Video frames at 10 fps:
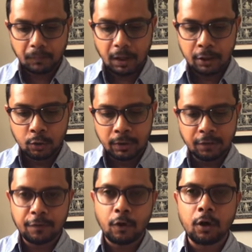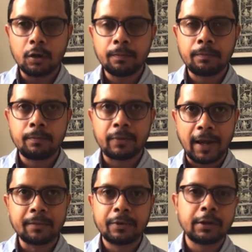During the fall,
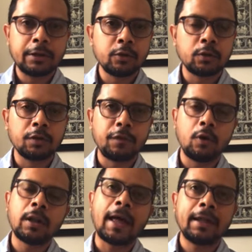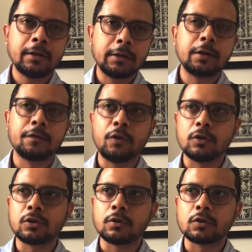primarily during the fall and earlier
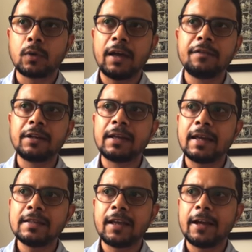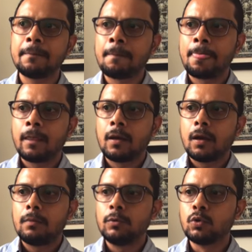falls also, I've realized that
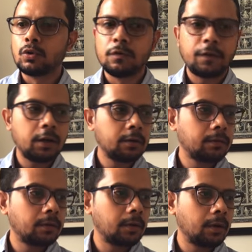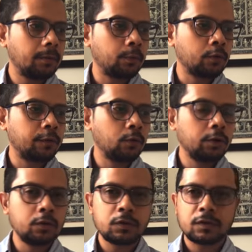mutual fund
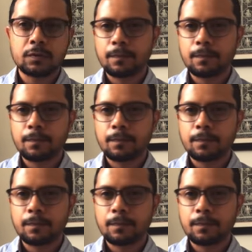portfolios